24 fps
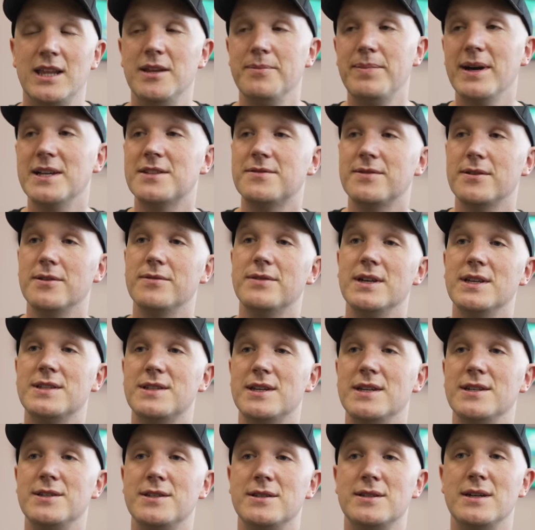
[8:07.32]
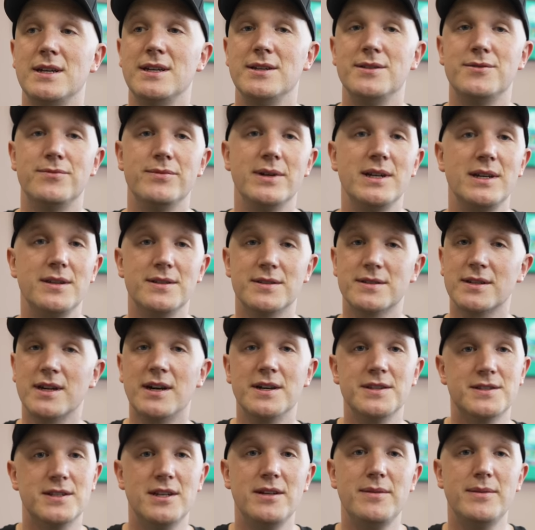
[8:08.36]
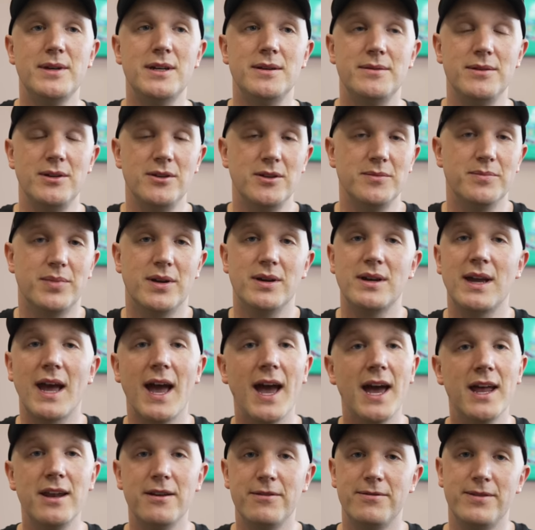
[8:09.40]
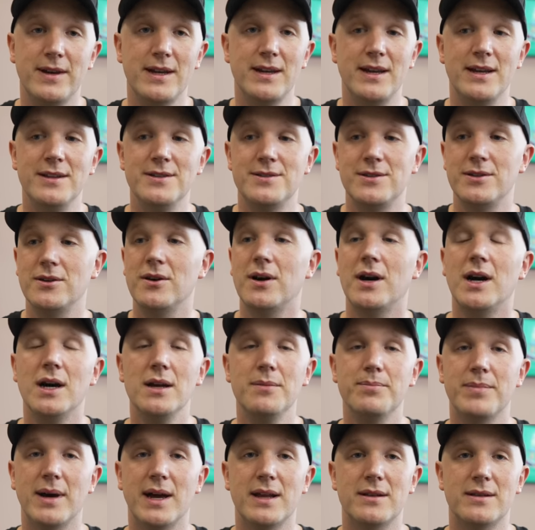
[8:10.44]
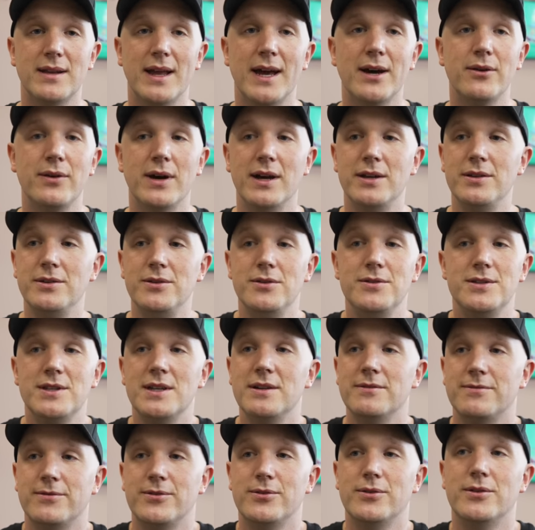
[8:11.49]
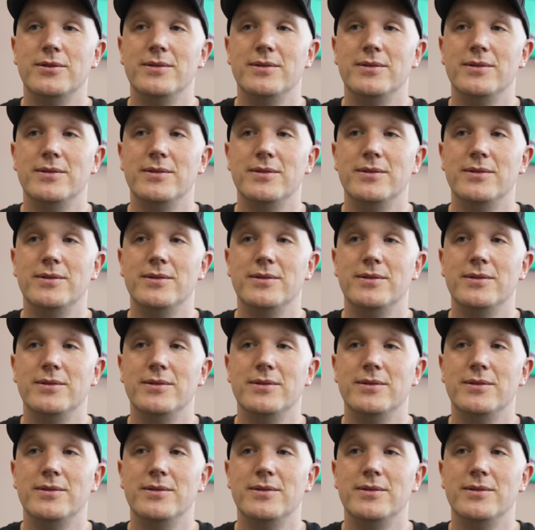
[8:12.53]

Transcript: And the best thing of this is, is really the sky's the limit. You can plug anything into your iPad now and use it for